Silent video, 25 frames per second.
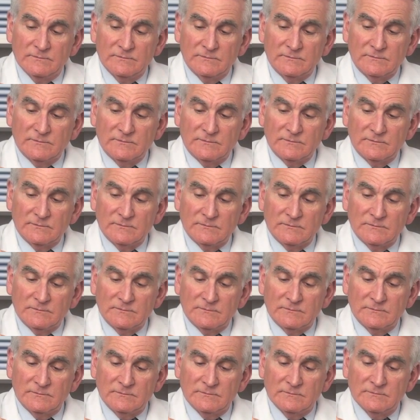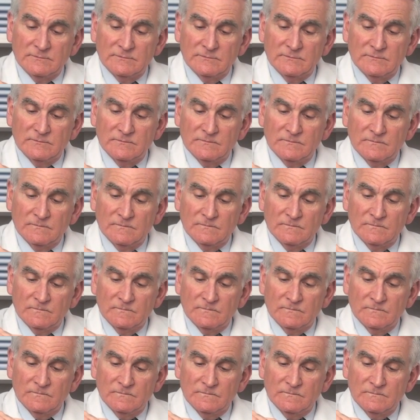
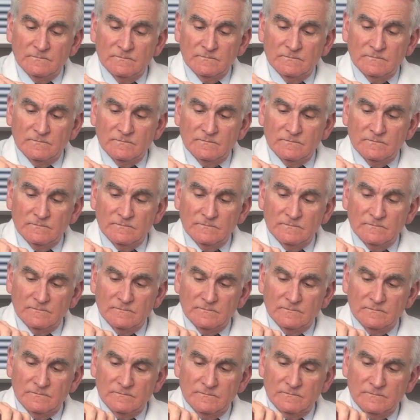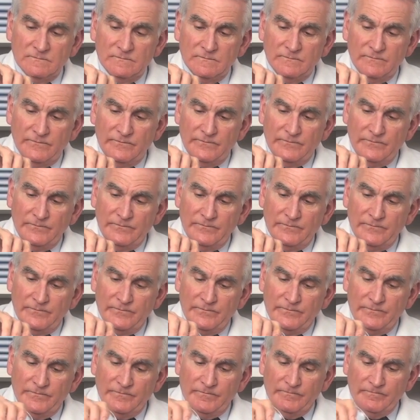
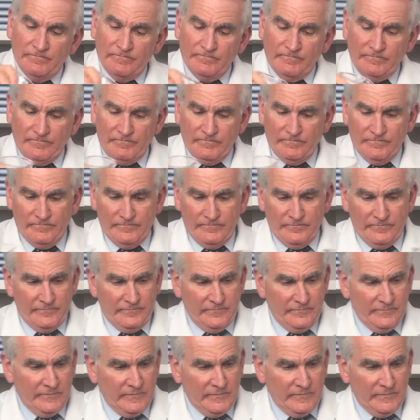No one is speaking in this clip.